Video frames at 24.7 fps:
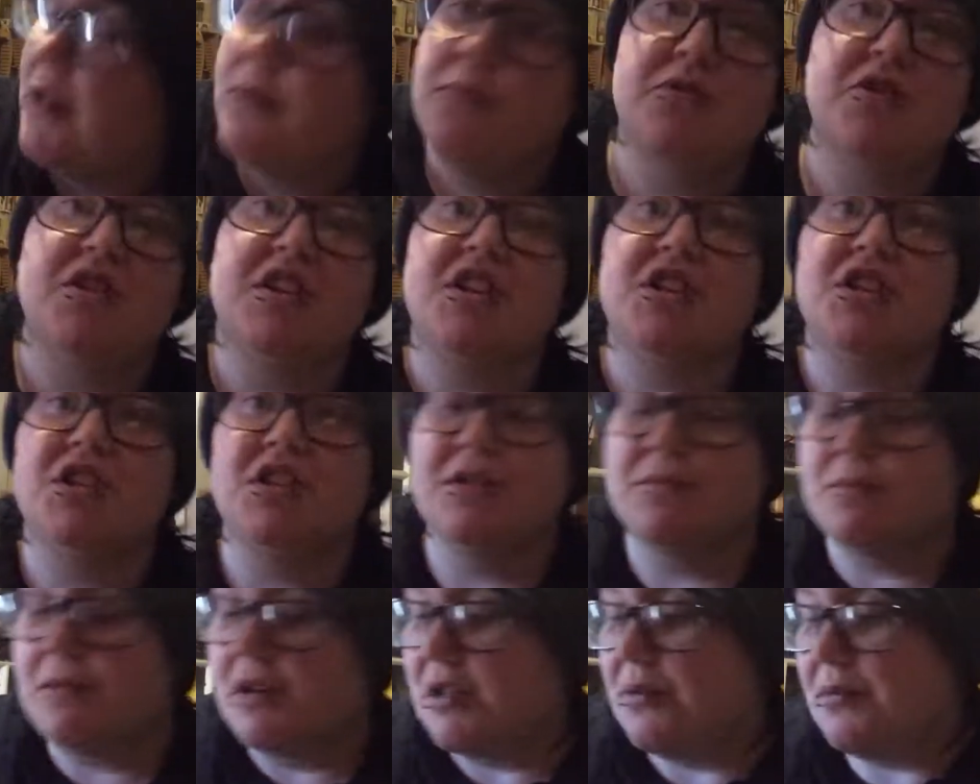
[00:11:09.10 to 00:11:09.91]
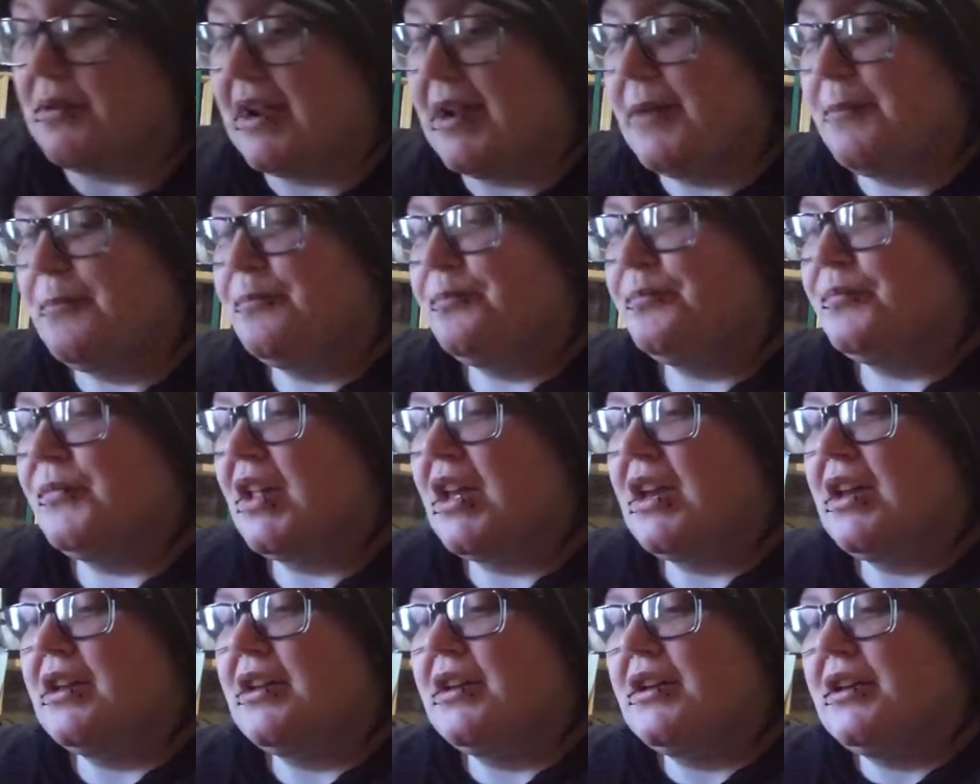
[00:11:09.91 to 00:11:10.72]
predictions, by the way.
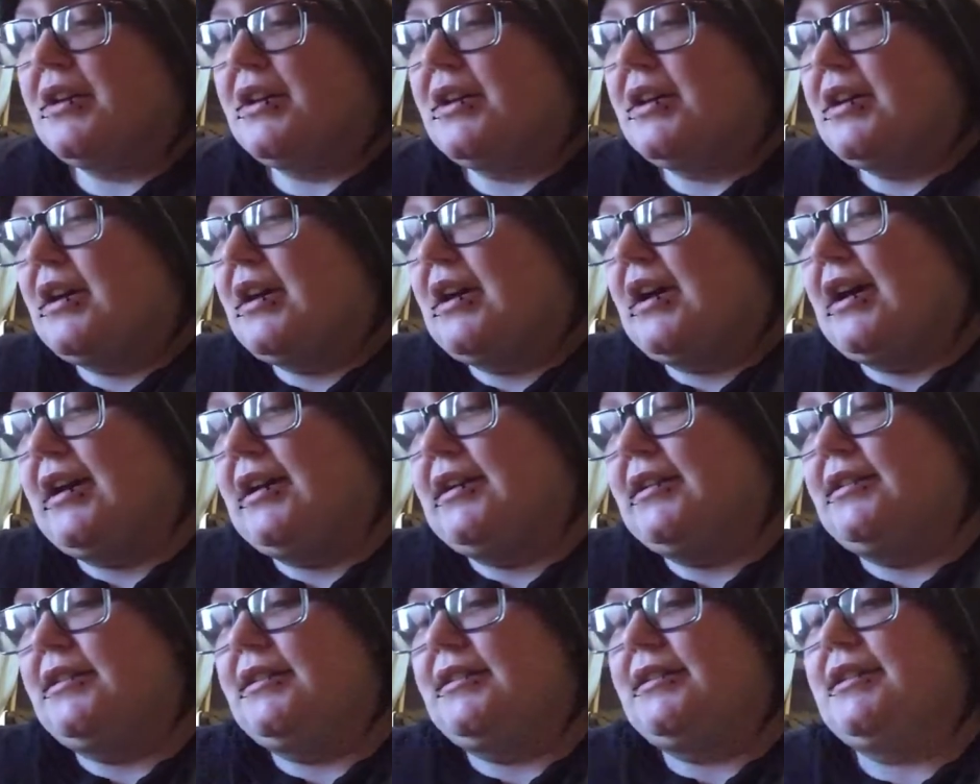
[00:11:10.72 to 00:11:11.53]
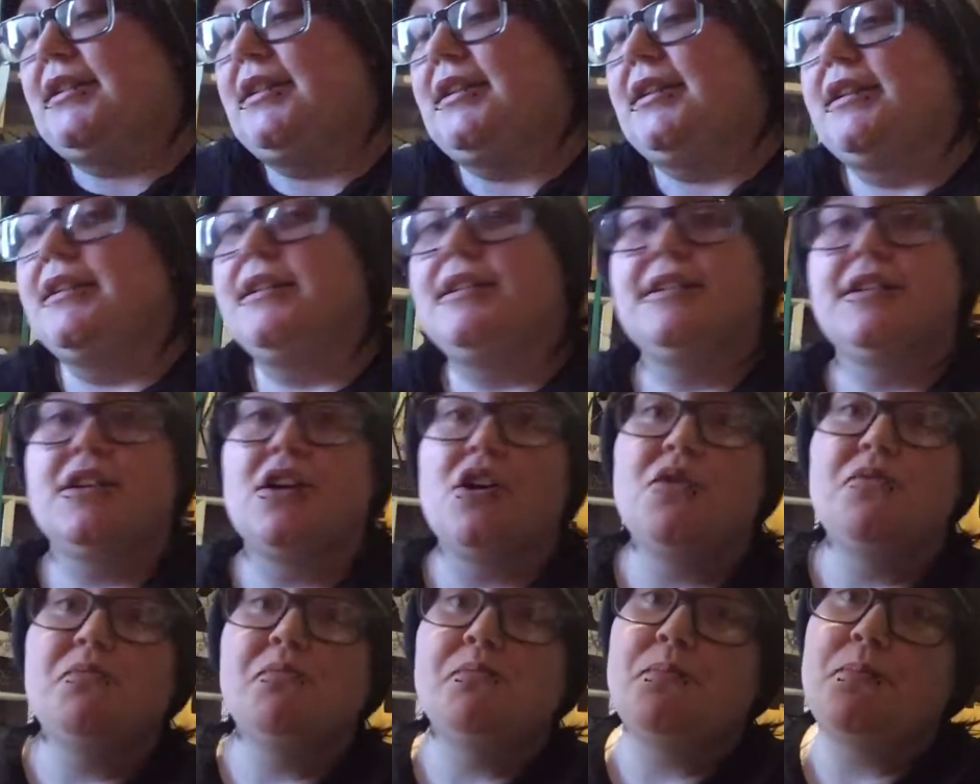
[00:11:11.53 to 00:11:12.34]
And
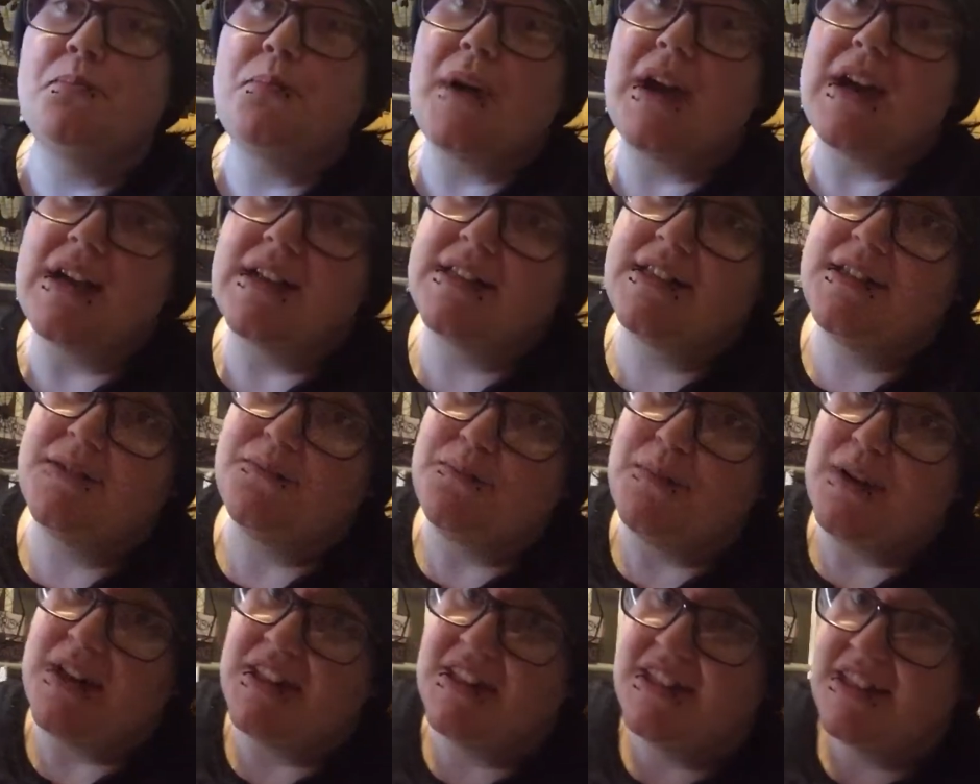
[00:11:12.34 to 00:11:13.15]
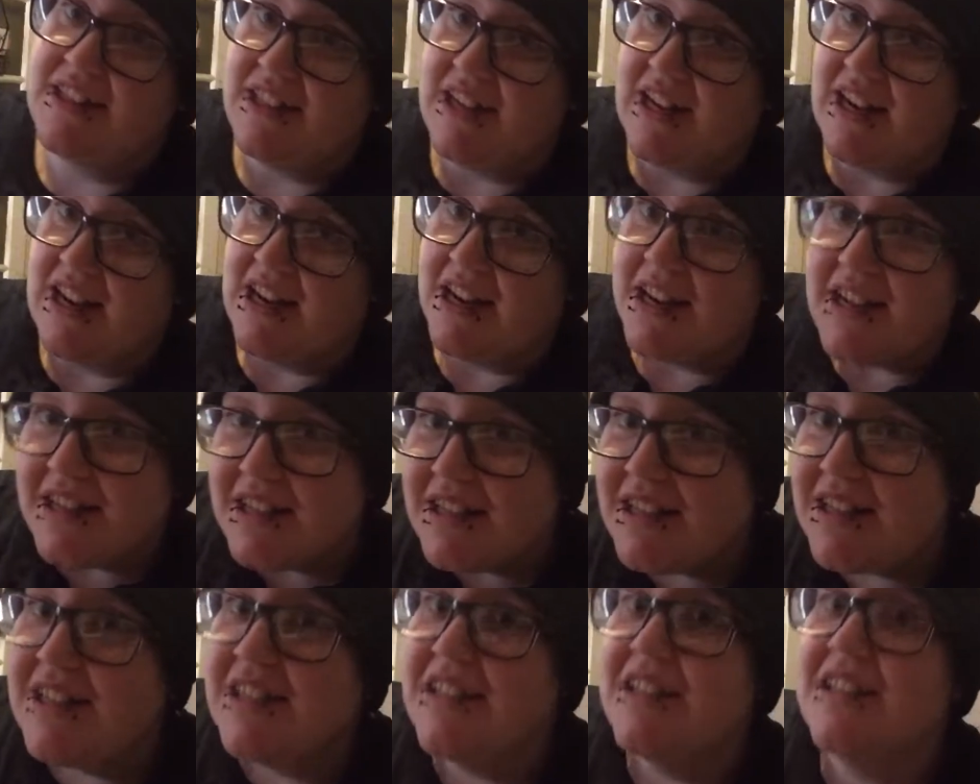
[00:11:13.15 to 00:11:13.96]
going back to Myth
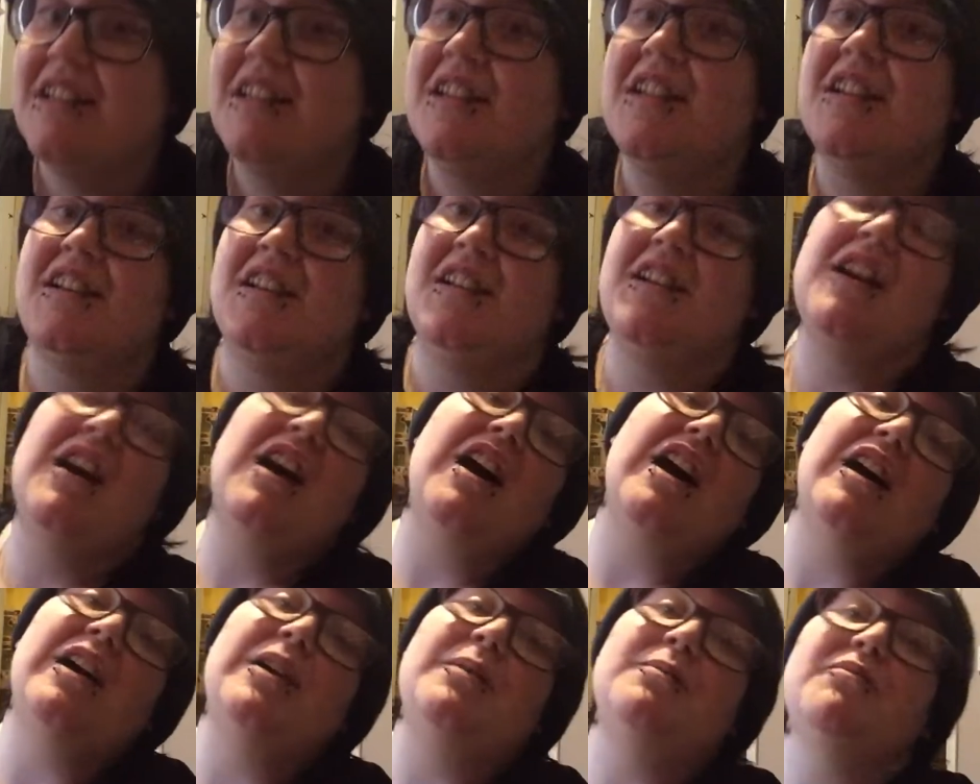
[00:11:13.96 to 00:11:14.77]
Take, I'm